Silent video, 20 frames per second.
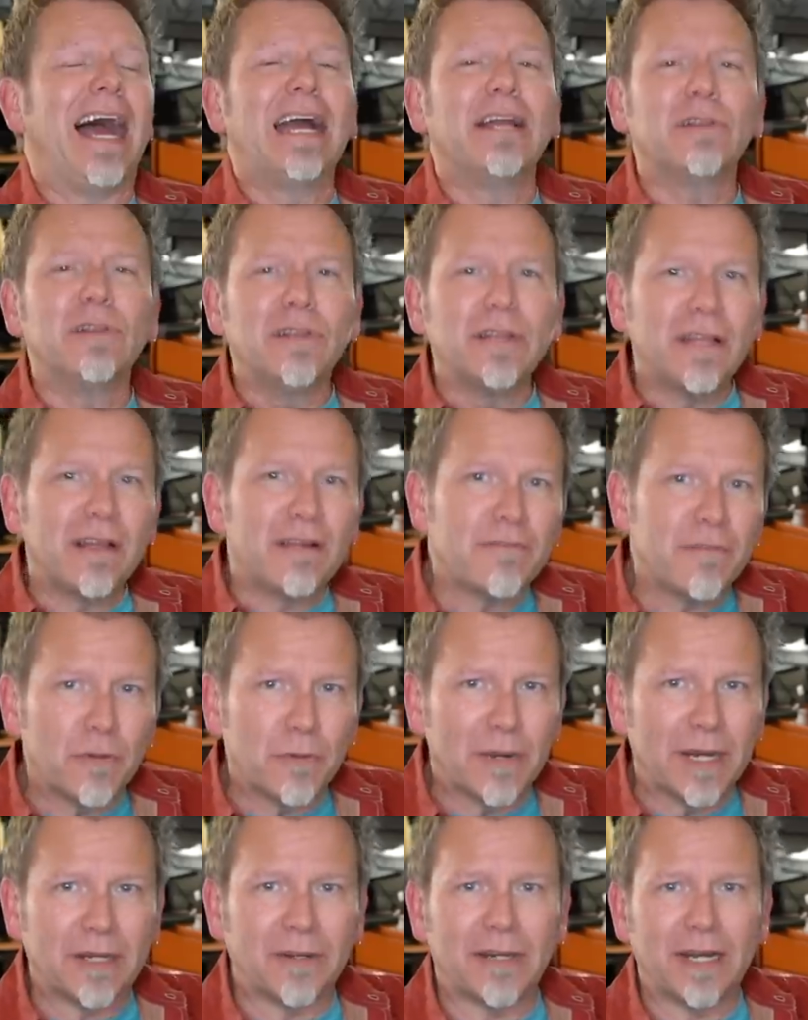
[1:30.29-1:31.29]
I loved the
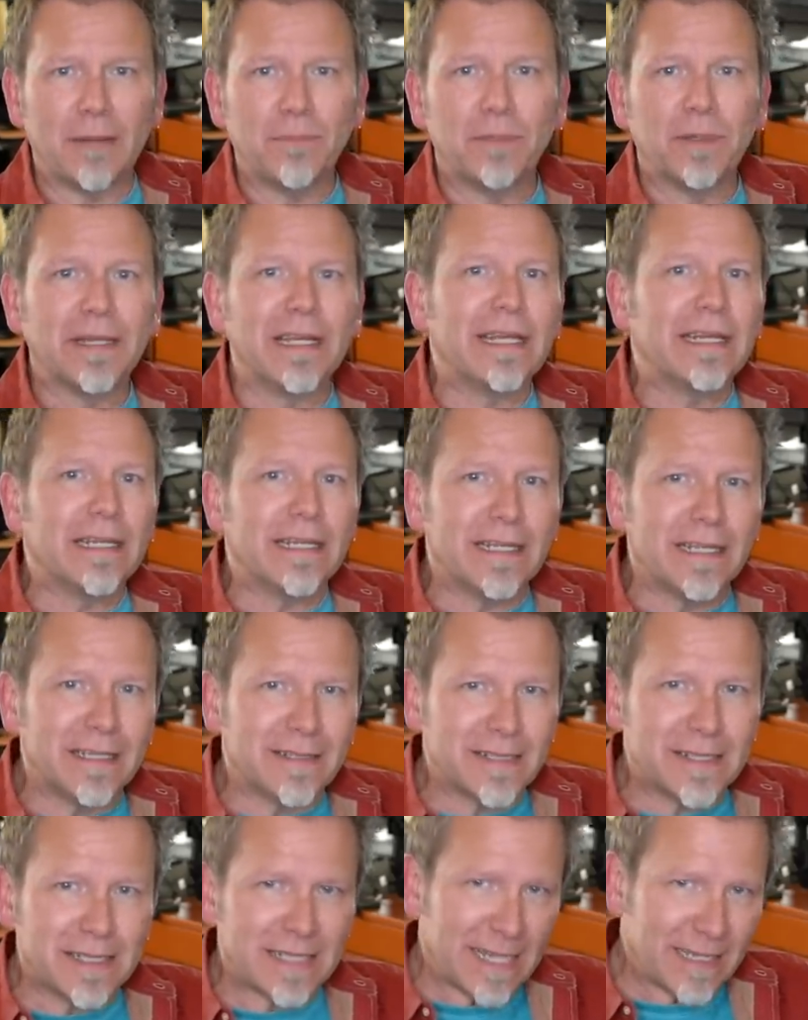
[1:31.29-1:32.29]
record. I played it
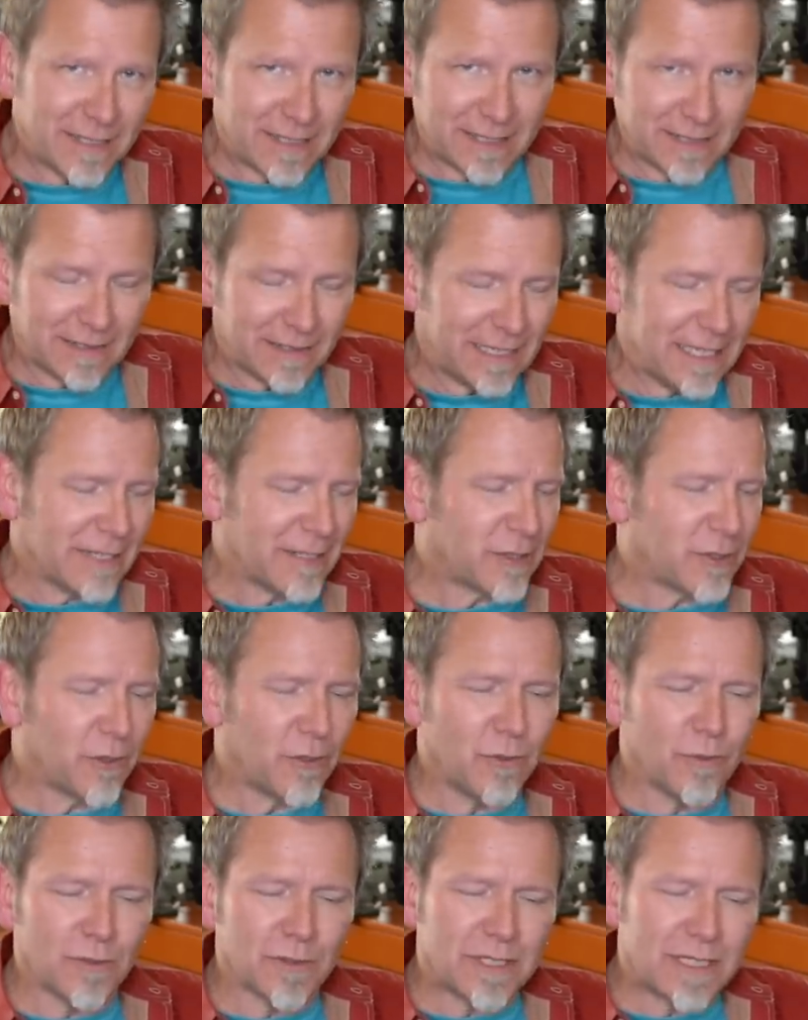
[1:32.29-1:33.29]
incessantly.
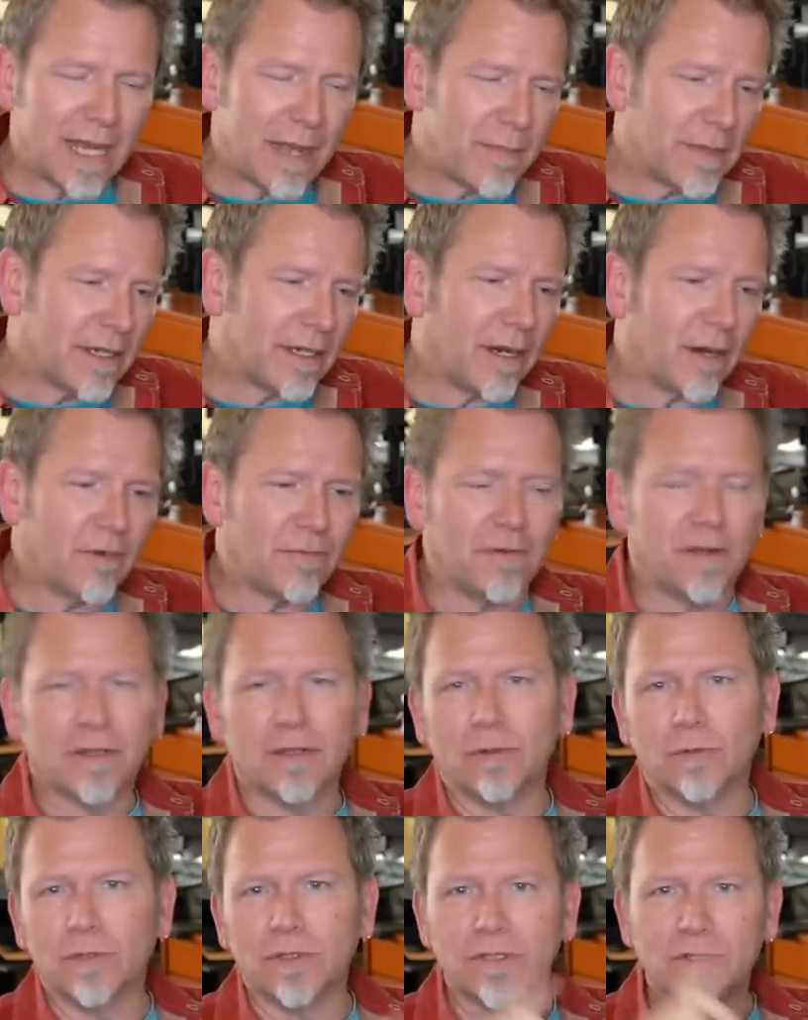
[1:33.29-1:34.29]
So Simon and
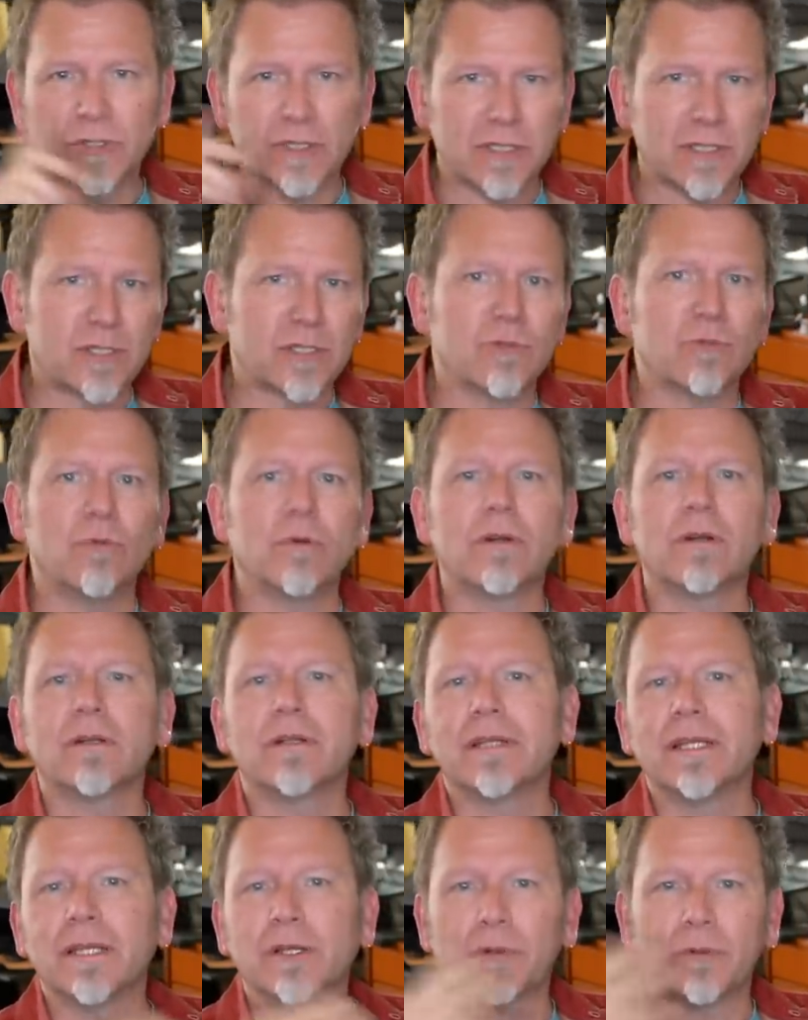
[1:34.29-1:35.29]
Garfunkel was just
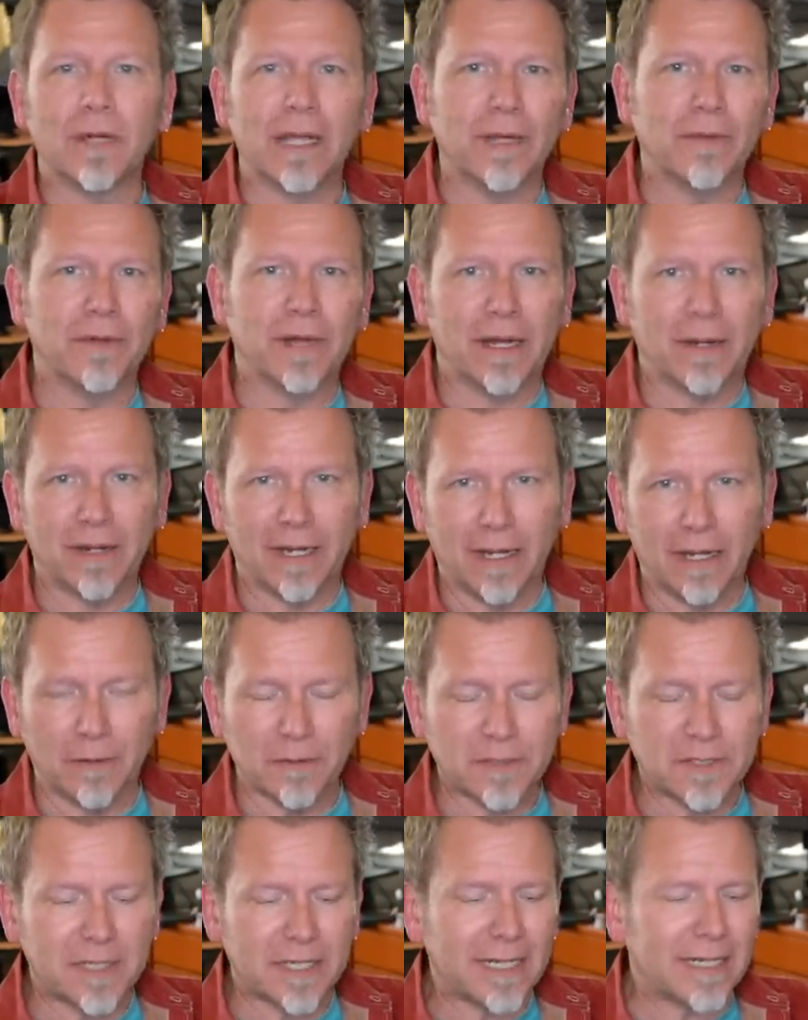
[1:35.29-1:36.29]
swirling around our house.